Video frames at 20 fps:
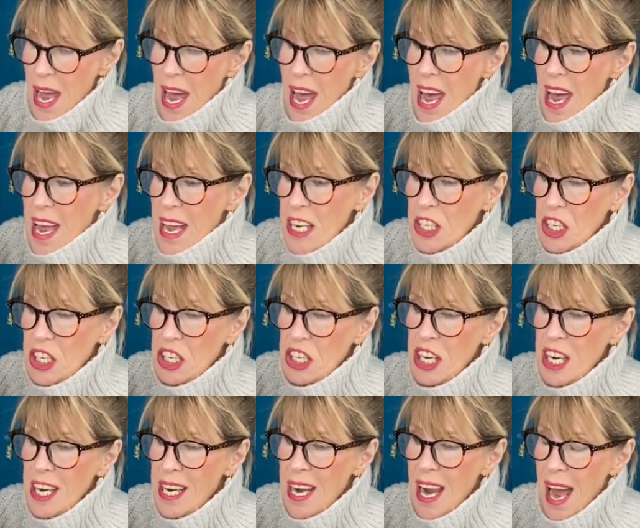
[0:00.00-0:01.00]
and
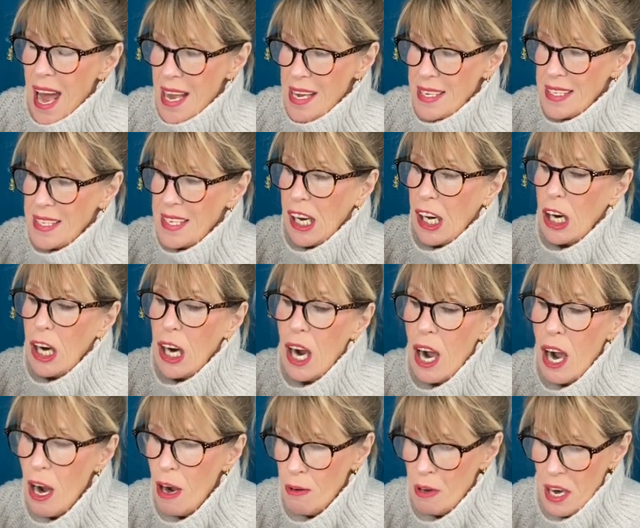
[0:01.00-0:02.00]
she has the
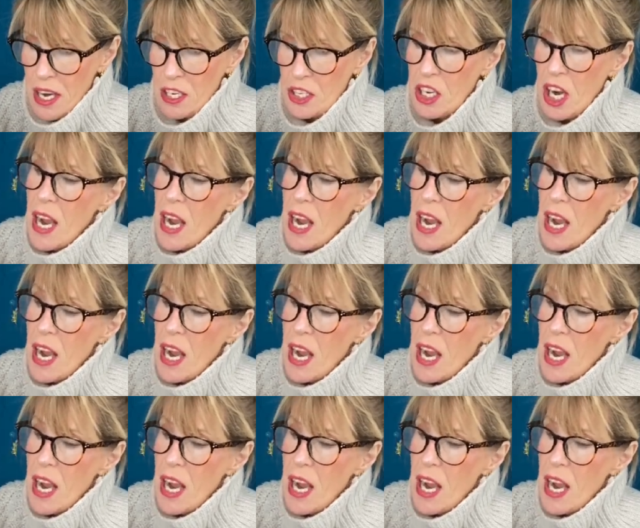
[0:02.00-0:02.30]
courage.